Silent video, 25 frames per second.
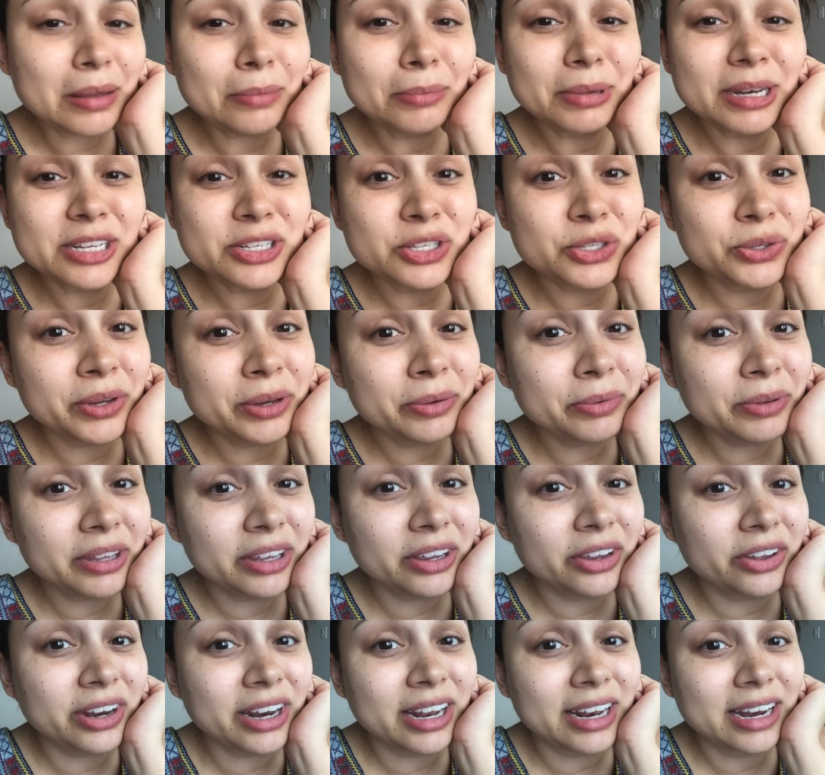But he's doing
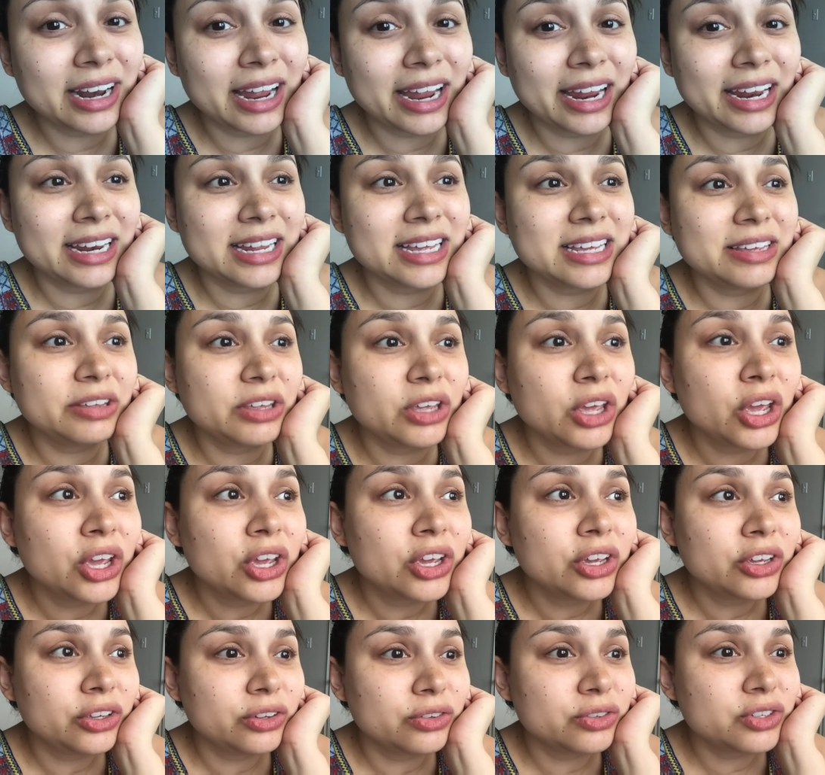really good at night. He
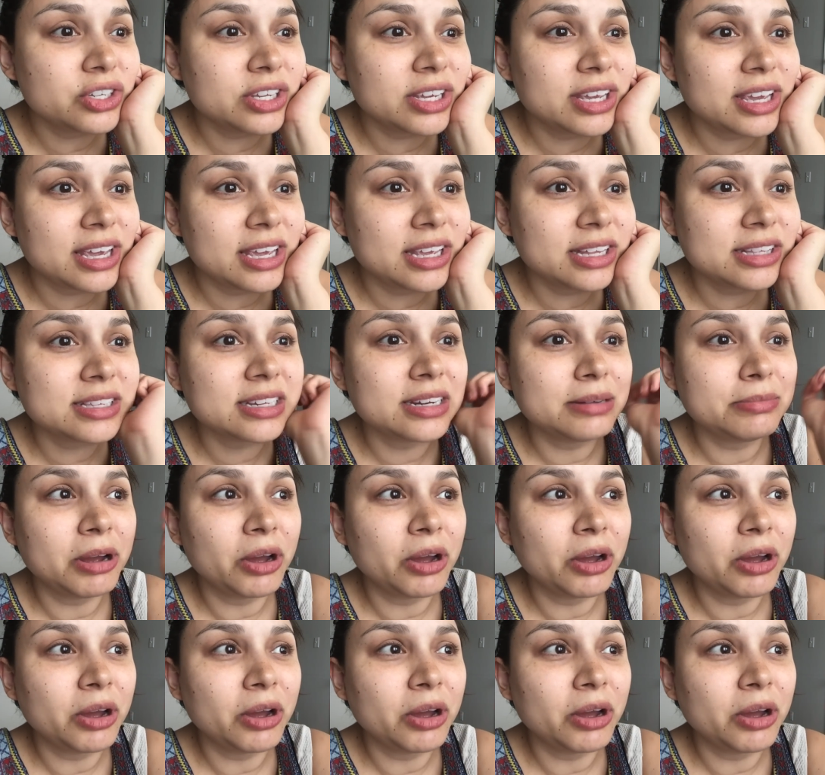usually eats at